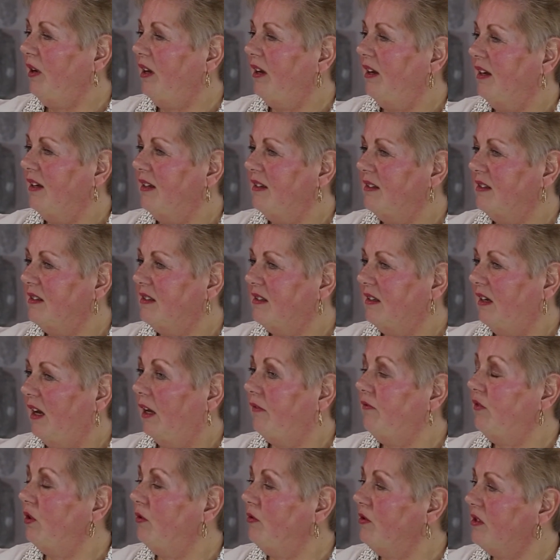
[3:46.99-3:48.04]
I
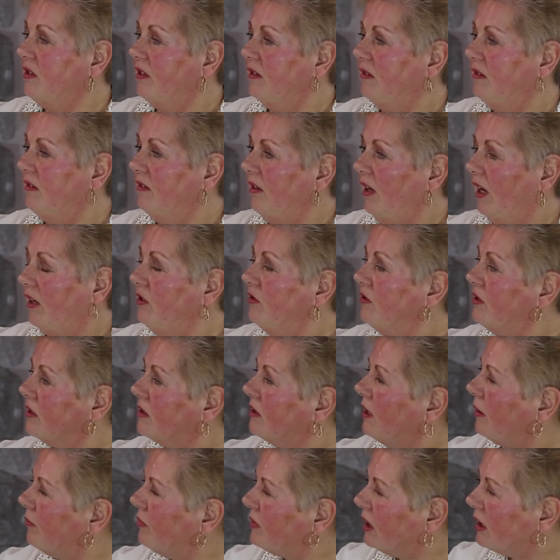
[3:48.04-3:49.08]
use the
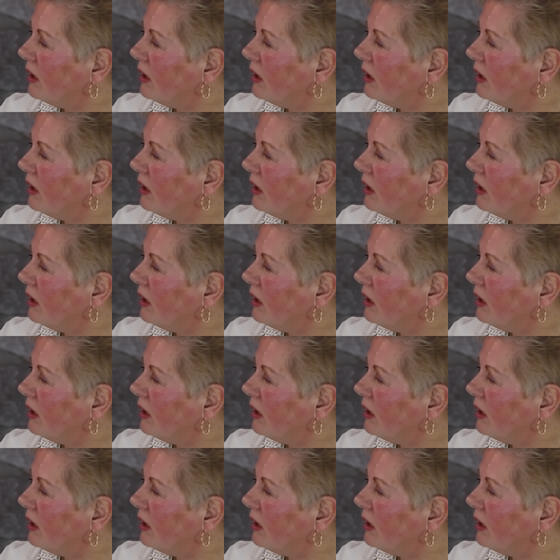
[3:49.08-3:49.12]
same